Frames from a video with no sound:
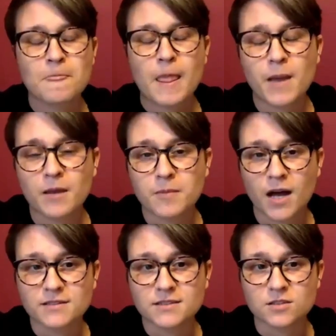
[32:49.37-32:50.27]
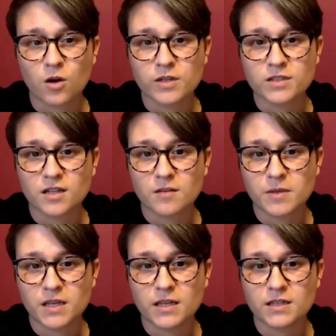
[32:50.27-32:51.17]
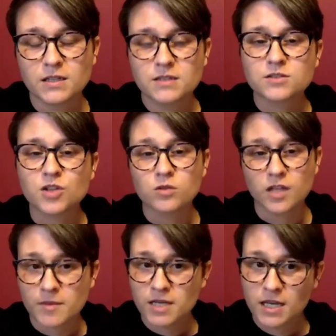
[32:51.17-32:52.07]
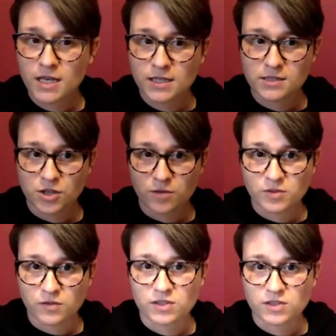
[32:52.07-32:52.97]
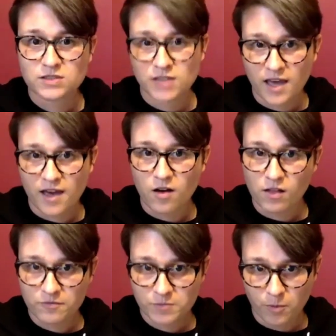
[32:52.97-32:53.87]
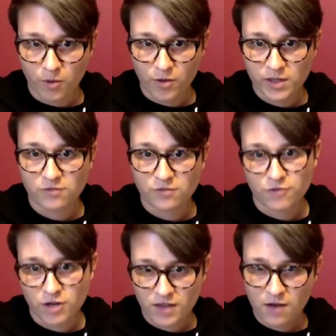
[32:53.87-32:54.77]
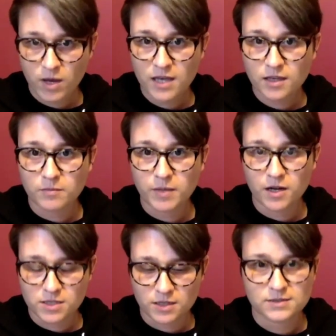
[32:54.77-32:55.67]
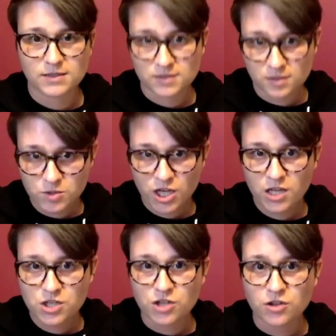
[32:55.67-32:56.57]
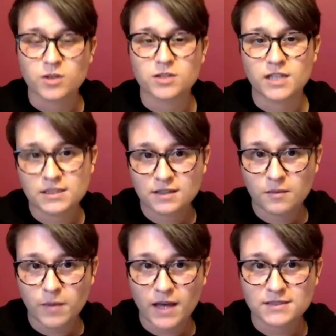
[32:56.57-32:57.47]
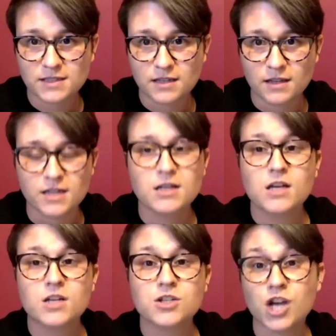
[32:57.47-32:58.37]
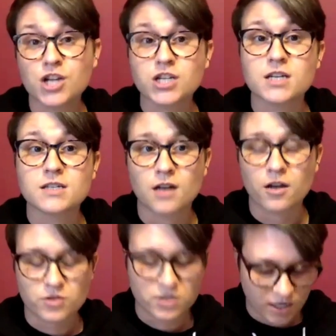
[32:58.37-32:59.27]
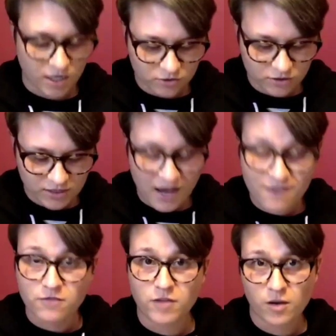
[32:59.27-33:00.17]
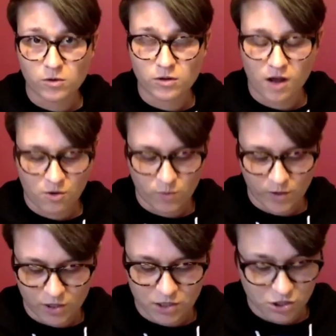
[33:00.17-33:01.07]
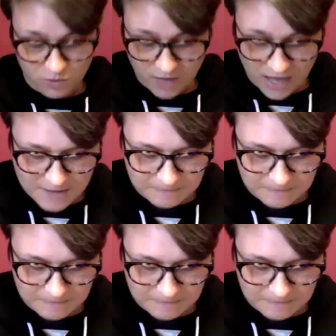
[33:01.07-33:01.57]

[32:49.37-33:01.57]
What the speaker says: paying bonds is always gonna be so limited in terms of the scale of people that we can free that way compared to the system change and the release capacity that judges and other stakeholders have if they are willing to do that.